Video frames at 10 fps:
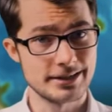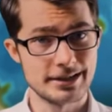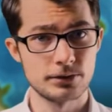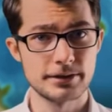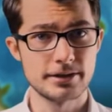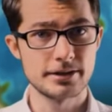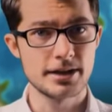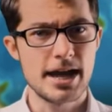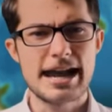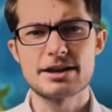in Italy,
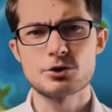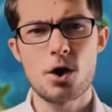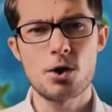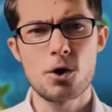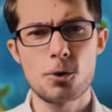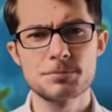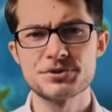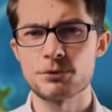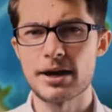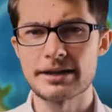and all hopes
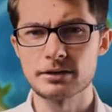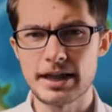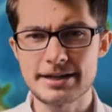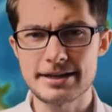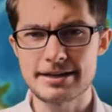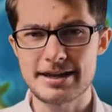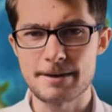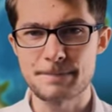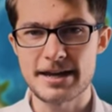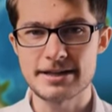for a lightning
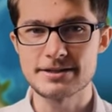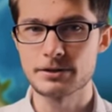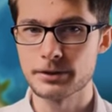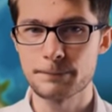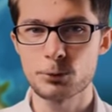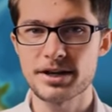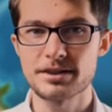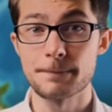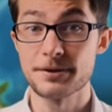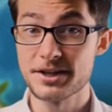campaign to liberate
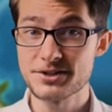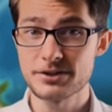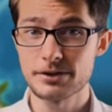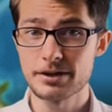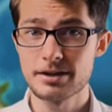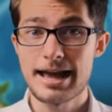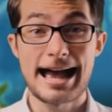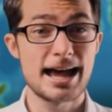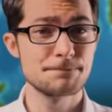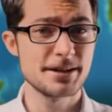the peninsula
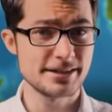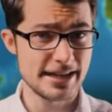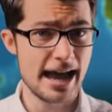had been